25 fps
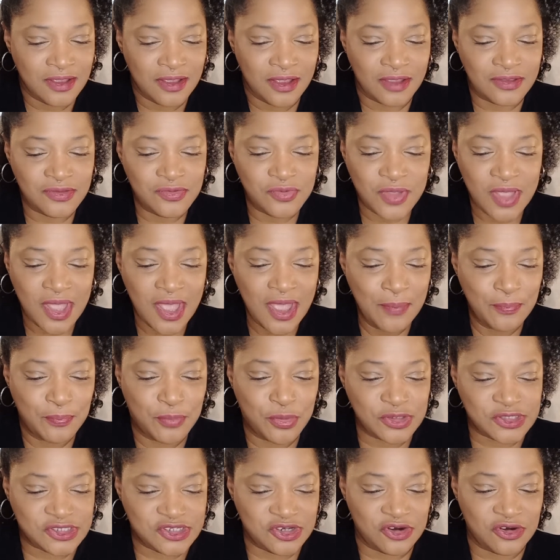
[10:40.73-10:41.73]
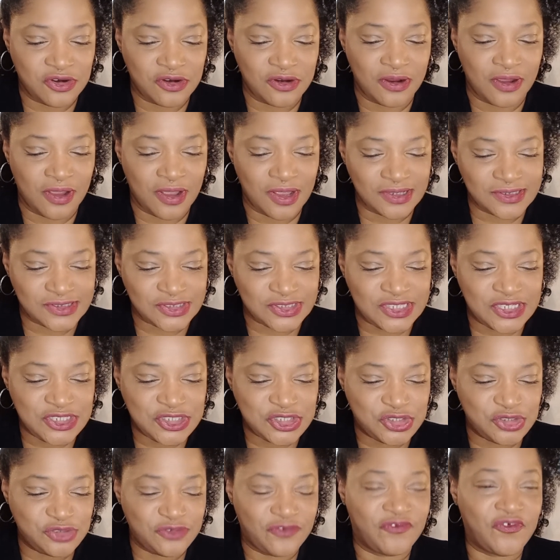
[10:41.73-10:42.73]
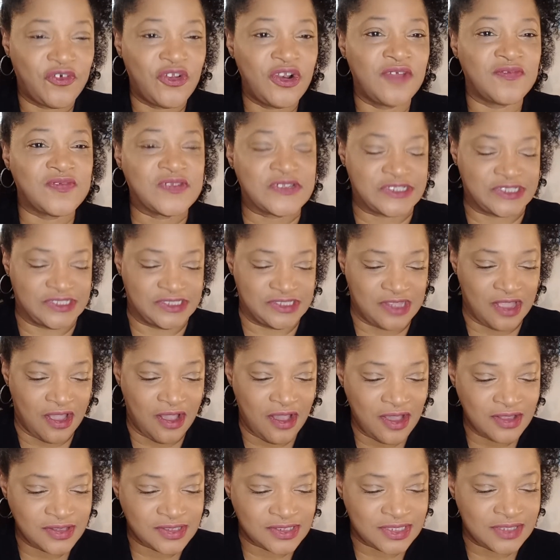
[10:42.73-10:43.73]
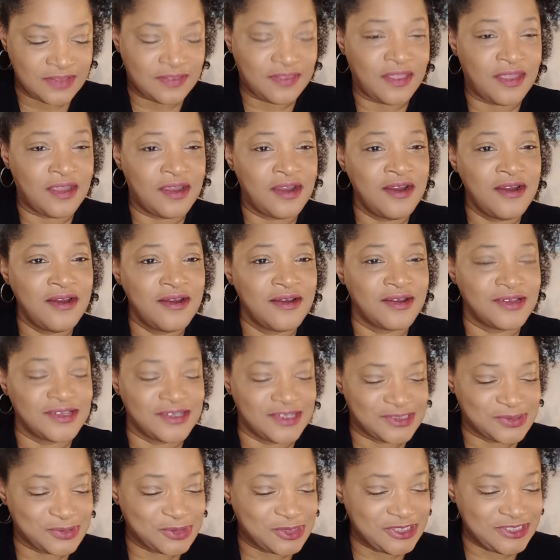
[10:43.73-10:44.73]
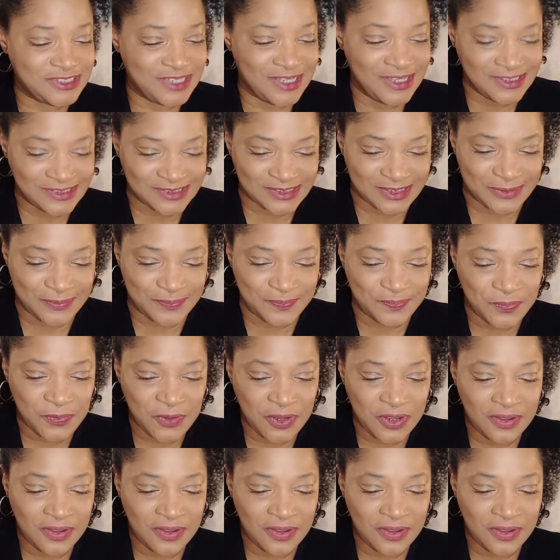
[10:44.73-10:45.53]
You can't put your tissue full of snot in there. That's what she tells him.